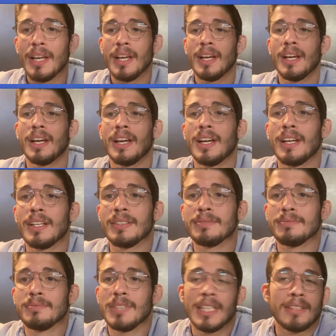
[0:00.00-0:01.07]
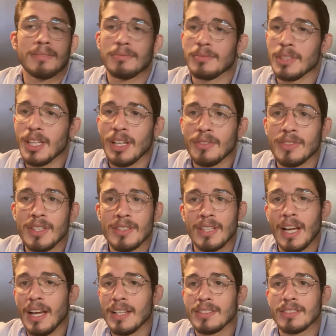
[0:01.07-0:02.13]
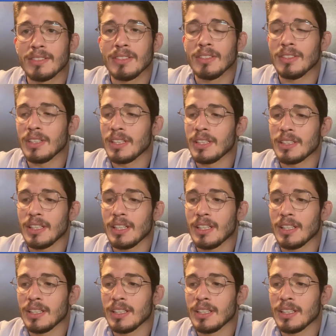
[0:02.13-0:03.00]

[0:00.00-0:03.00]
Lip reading: And like a lot of these guys, you know, like